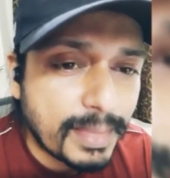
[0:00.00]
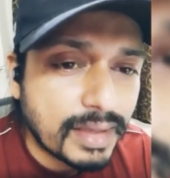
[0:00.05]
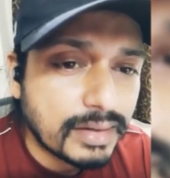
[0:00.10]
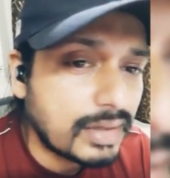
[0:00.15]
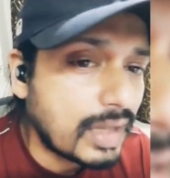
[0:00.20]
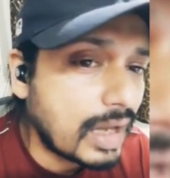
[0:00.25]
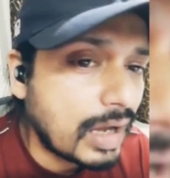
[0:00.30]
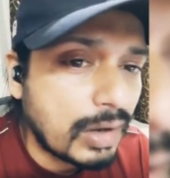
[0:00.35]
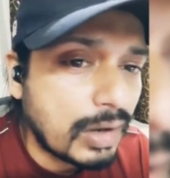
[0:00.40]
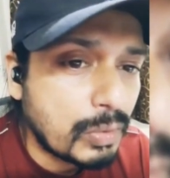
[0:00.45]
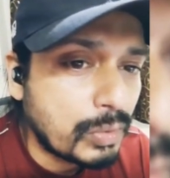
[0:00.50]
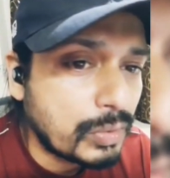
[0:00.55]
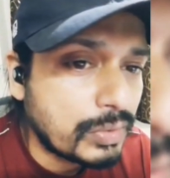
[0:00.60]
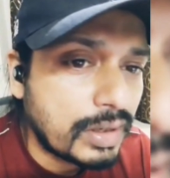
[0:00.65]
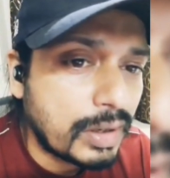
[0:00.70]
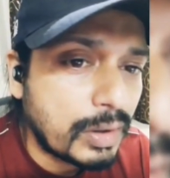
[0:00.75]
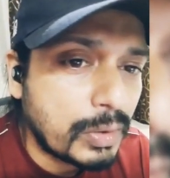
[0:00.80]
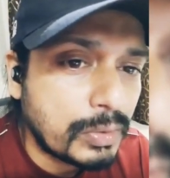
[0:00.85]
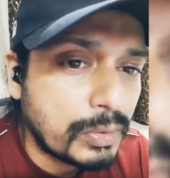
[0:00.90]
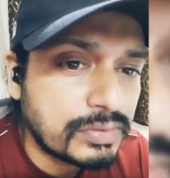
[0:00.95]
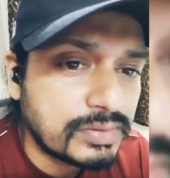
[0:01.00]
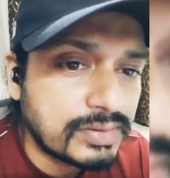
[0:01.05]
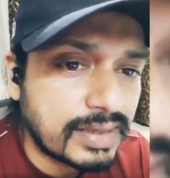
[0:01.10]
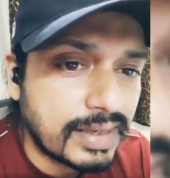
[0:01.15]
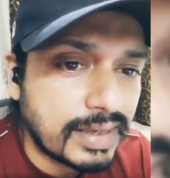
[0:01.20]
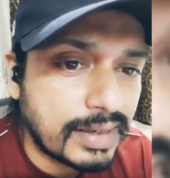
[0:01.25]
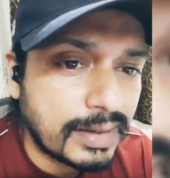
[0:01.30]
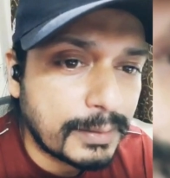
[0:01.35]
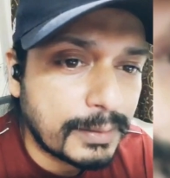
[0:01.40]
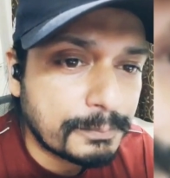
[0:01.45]
Now
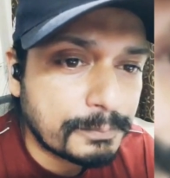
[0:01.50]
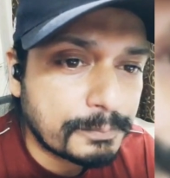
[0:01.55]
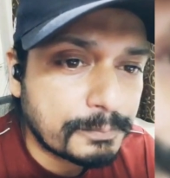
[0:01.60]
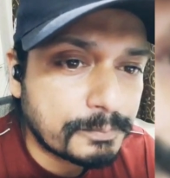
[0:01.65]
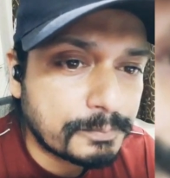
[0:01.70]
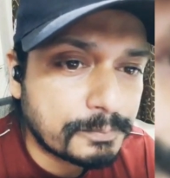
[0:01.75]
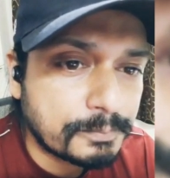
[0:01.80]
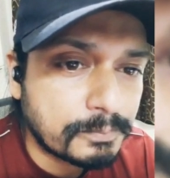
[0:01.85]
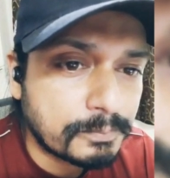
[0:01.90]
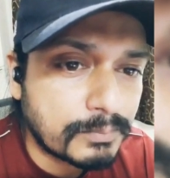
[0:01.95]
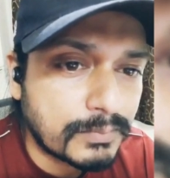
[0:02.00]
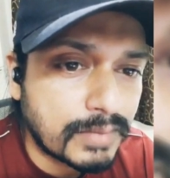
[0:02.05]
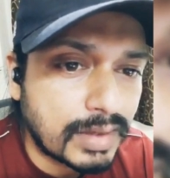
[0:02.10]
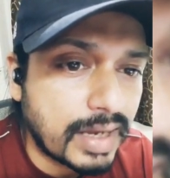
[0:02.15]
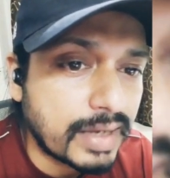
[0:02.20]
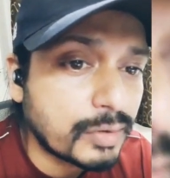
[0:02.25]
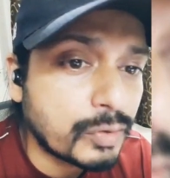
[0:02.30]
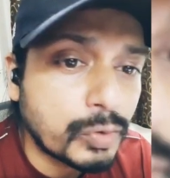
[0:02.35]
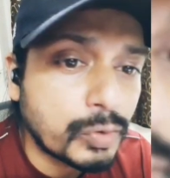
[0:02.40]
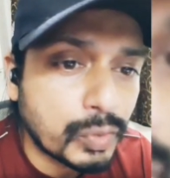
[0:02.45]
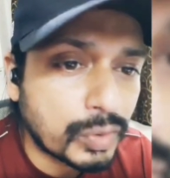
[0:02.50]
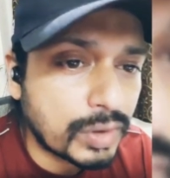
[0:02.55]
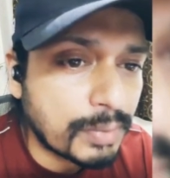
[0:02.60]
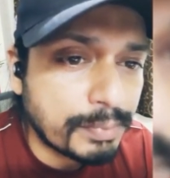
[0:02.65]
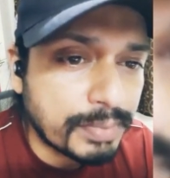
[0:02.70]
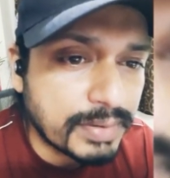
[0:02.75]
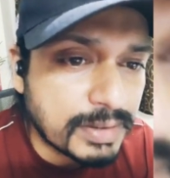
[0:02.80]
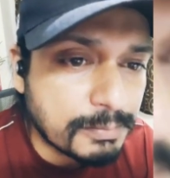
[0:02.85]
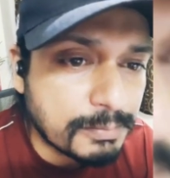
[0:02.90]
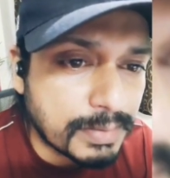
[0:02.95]
say I go to
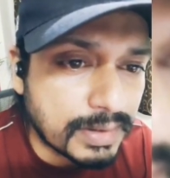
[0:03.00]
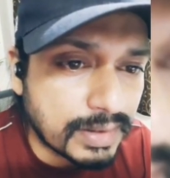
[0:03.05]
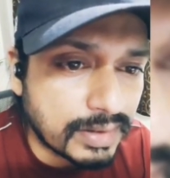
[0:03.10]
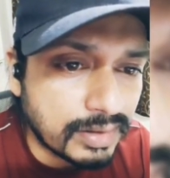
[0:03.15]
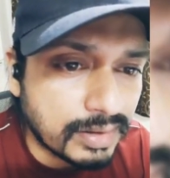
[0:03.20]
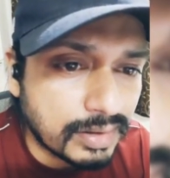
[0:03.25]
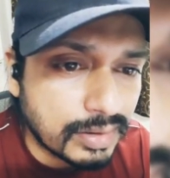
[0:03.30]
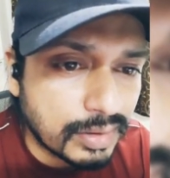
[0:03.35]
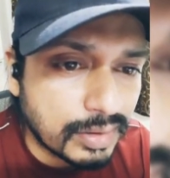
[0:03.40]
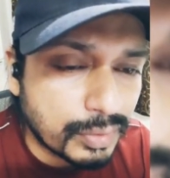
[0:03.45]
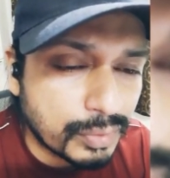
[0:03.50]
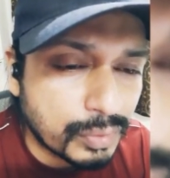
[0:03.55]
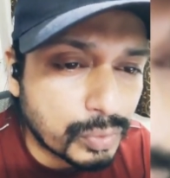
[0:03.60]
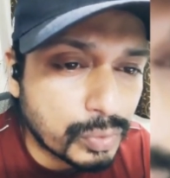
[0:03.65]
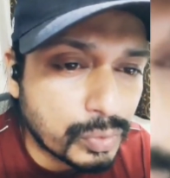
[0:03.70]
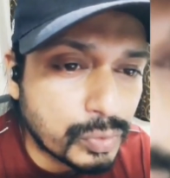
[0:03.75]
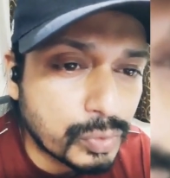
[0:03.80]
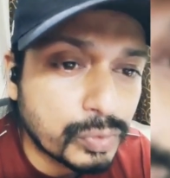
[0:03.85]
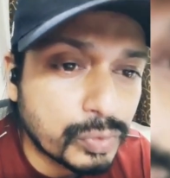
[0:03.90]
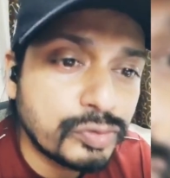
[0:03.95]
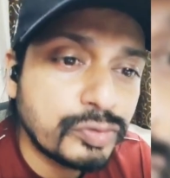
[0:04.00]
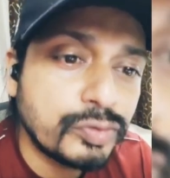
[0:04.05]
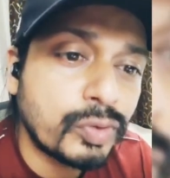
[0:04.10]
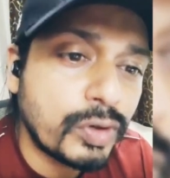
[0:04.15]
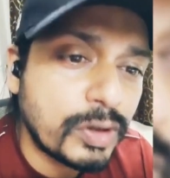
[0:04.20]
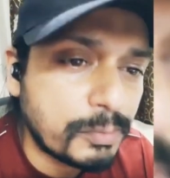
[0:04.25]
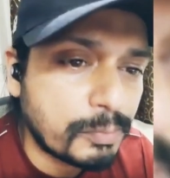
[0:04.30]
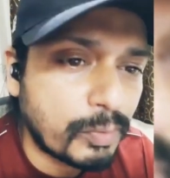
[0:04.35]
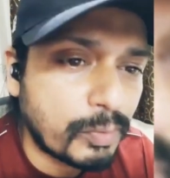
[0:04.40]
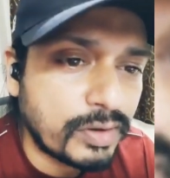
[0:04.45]
company B who do
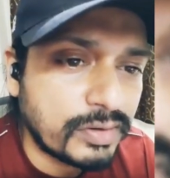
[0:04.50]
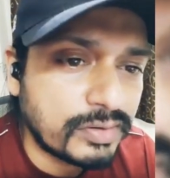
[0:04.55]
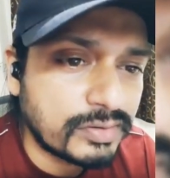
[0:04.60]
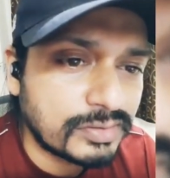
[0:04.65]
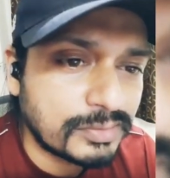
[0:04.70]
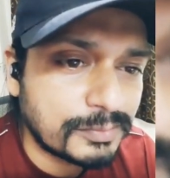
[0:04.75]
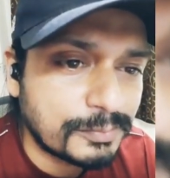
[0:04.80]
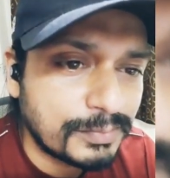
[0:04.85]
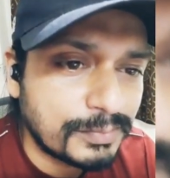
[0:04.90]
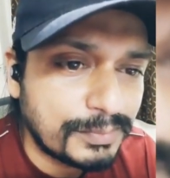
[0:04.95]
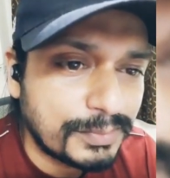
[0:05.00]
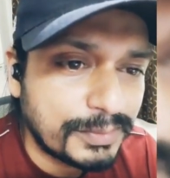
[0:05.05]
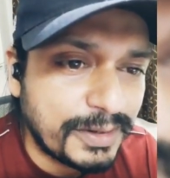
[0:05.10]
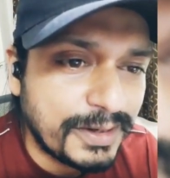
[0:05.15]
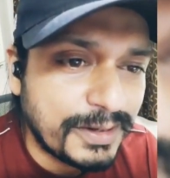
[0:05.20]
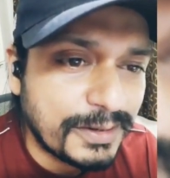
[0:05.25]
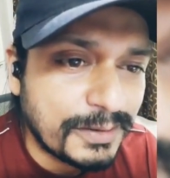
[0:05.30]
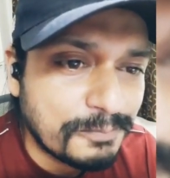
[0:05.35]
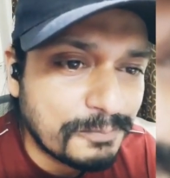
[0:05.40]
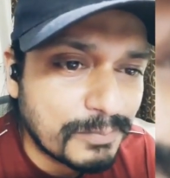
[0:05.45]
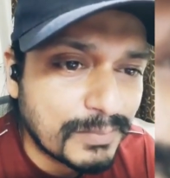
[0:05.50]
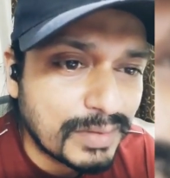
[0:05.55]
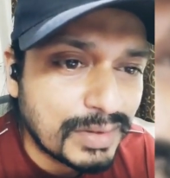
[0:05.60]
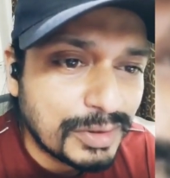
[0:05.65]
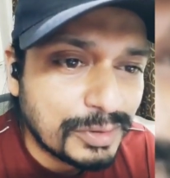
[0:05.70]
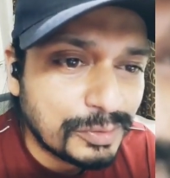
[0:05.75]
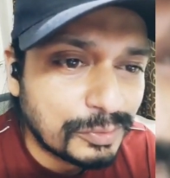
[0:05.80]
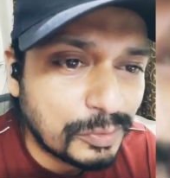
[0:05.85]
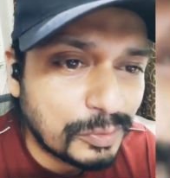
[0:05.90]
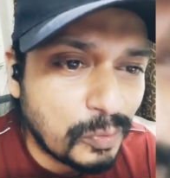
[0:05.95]
story points, right?
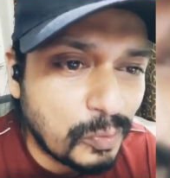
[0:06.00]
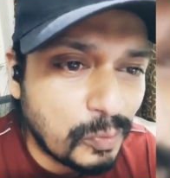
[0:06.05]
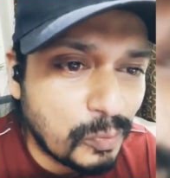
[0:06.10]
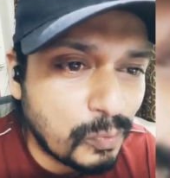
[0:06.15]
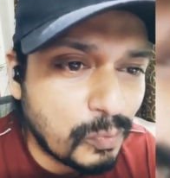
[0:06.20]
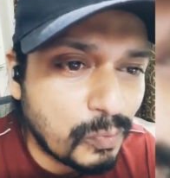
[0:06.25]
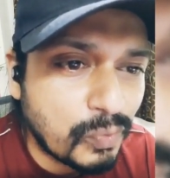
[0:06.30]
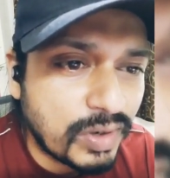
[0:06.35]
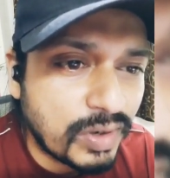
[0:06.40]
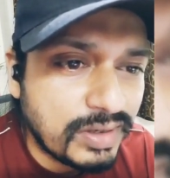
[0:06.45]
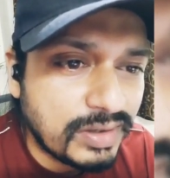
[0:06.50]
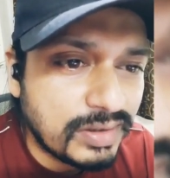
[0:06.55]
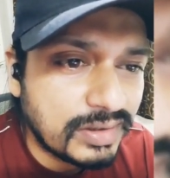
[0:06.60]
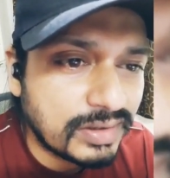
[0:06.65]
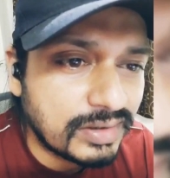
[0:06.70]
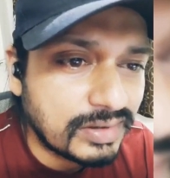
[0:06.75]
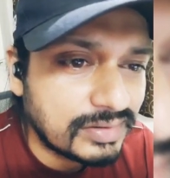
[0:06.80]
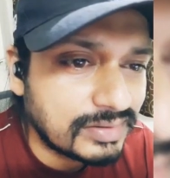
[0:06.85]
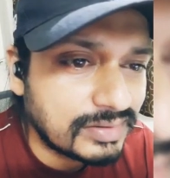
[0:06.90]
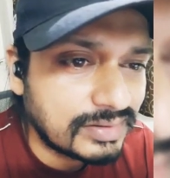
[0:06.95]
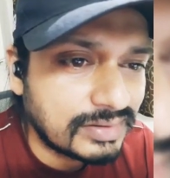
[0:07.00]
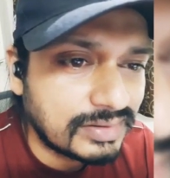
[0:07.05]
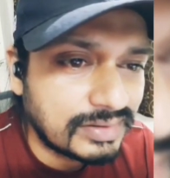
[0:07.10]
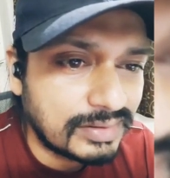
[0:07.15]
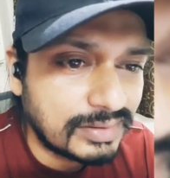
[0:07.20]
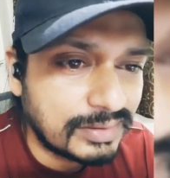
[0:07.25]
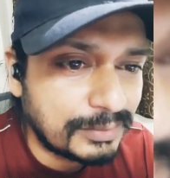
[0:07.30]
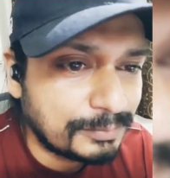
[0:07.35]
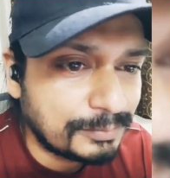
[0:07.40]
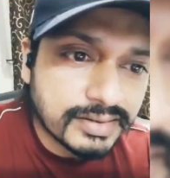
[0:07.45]
So what does
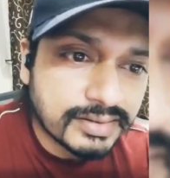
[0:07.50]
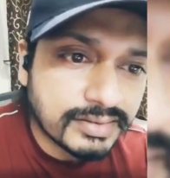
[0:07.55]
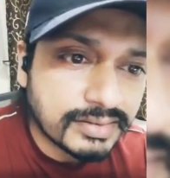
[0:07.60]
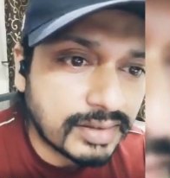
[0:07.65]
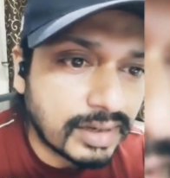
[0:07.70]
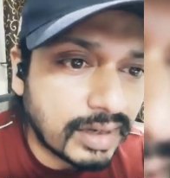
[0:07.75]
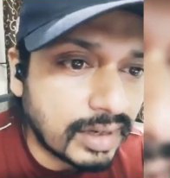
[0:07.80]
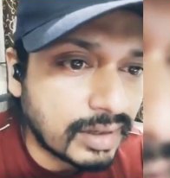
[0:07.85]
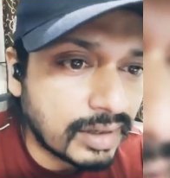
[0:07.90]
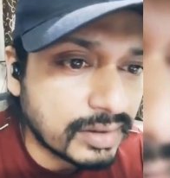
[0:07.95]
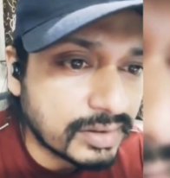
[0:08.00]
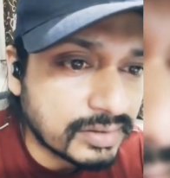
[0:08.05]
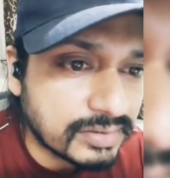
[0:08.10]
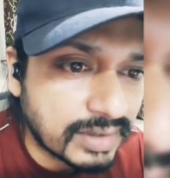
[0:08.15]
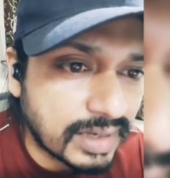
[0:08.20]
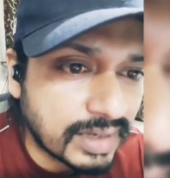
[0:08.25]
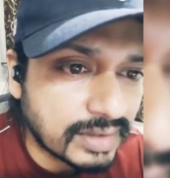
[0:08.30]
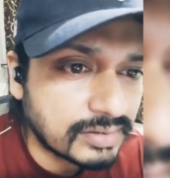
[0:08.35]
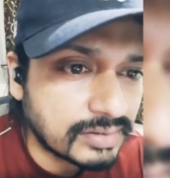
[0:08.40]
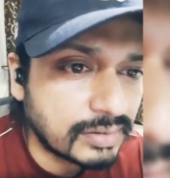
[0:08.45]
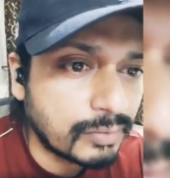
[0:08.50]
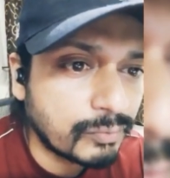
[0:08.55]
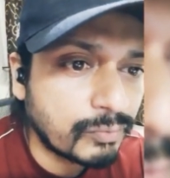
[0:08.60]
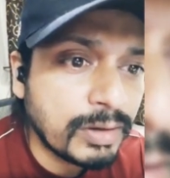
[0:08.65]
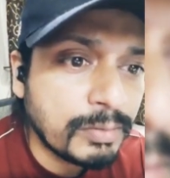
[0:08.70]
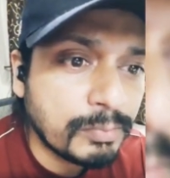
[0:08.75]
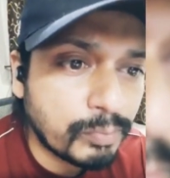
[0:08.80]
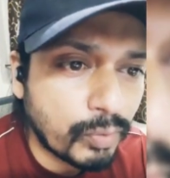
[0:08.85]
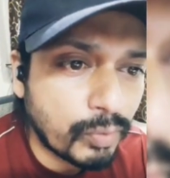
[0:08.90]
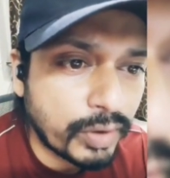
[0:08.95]
it's as a
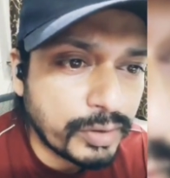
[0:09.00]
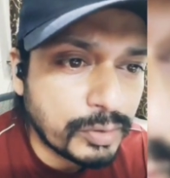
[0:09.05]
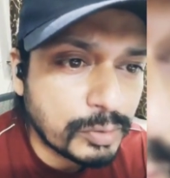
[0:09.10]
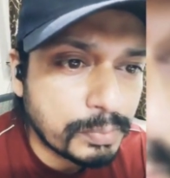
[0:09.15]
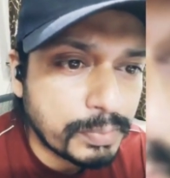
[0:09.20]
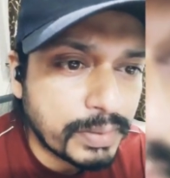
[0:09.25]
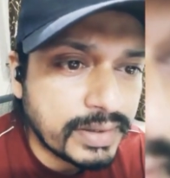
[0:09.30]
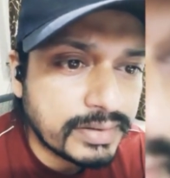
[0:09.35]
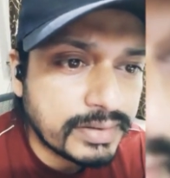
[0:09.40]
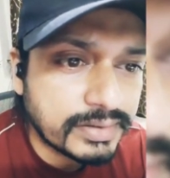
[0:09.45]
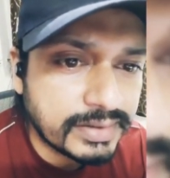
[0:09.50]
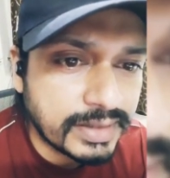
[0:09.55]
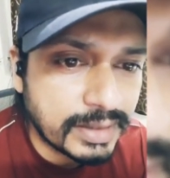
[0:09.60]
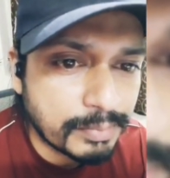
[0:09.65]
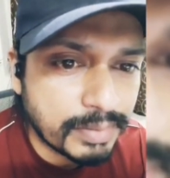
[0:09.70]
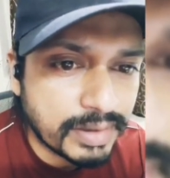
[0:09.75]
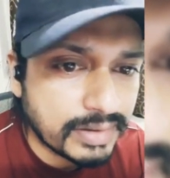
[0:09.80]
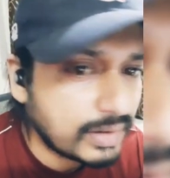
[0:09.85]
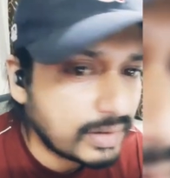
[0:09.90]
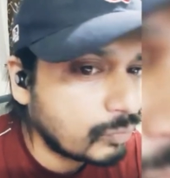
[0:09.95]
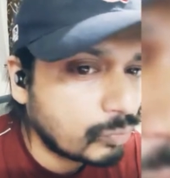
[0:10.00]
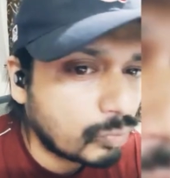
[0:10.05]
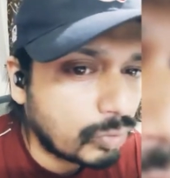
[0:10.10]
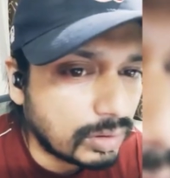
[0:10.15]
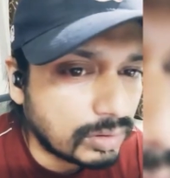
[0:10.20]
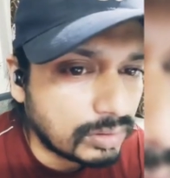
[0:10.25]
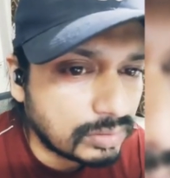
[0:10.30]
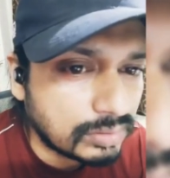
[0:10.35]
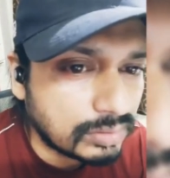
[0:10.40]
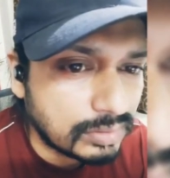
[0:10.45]
1 point to paint a 10 by 10
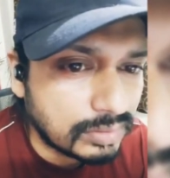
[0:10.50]
wall.